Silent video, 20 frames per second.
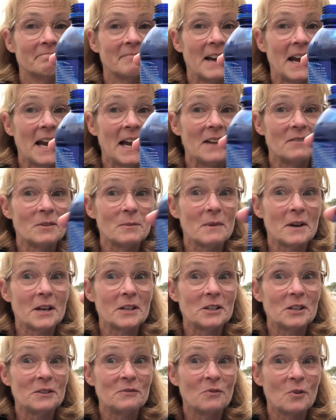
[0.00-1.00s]
I have a
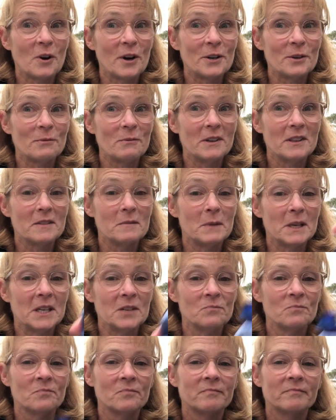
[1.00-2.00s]
bottle of water with me
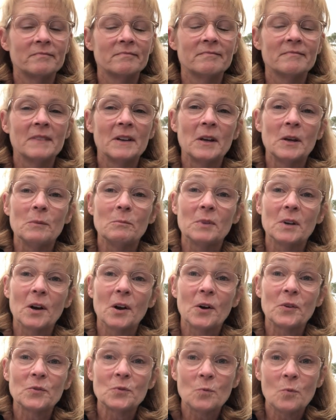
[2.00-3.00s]

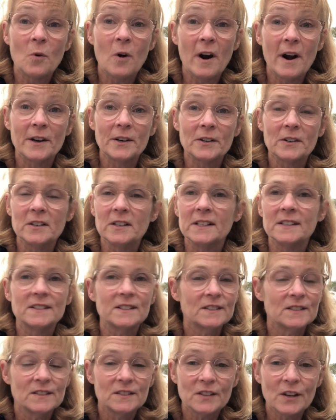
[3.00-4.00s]
because water is
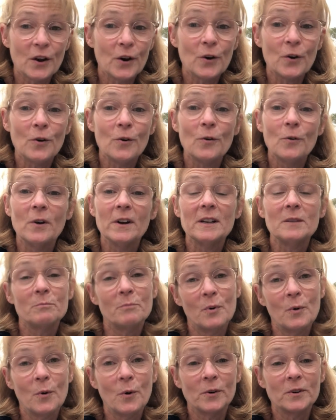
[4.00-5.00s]
so
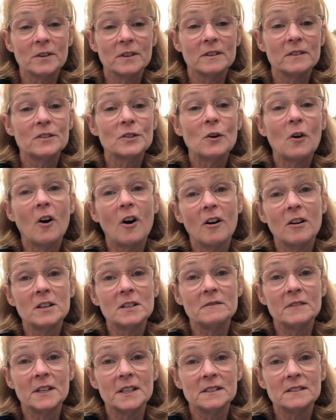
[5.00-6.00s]
important to all
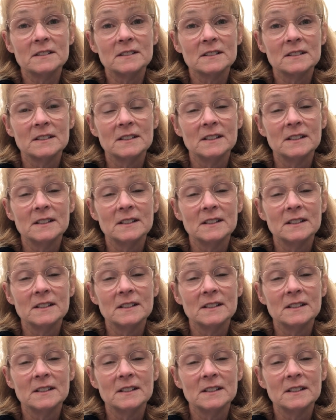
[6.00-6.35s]
of us.